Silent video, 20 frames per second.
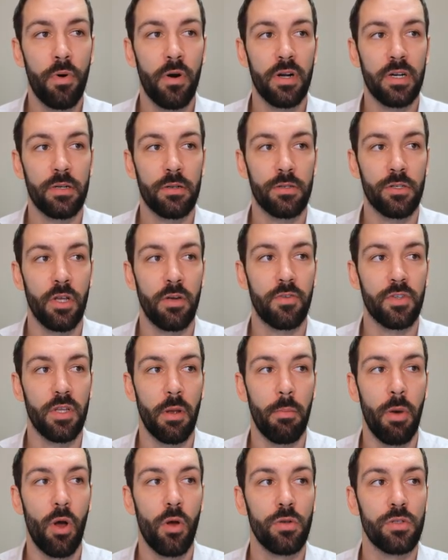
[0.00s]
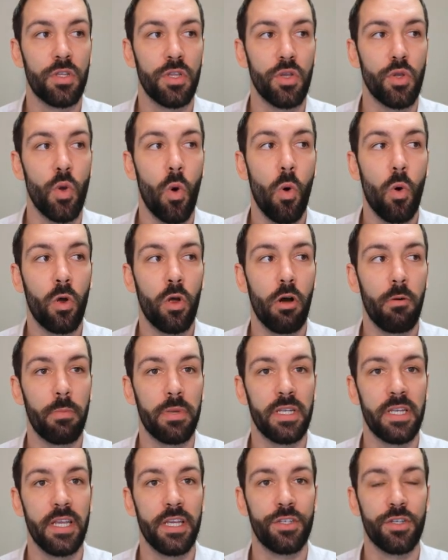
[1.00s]
product or service opposed to your
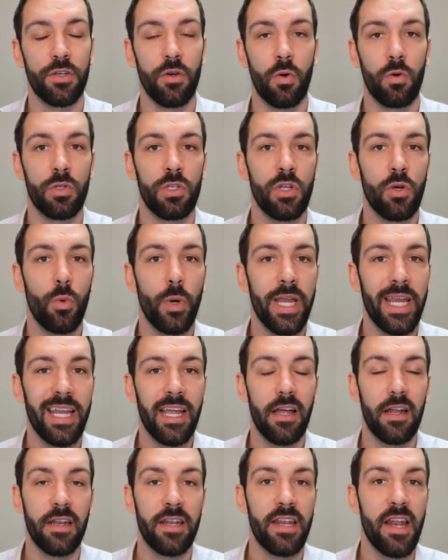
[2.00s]
competition or doing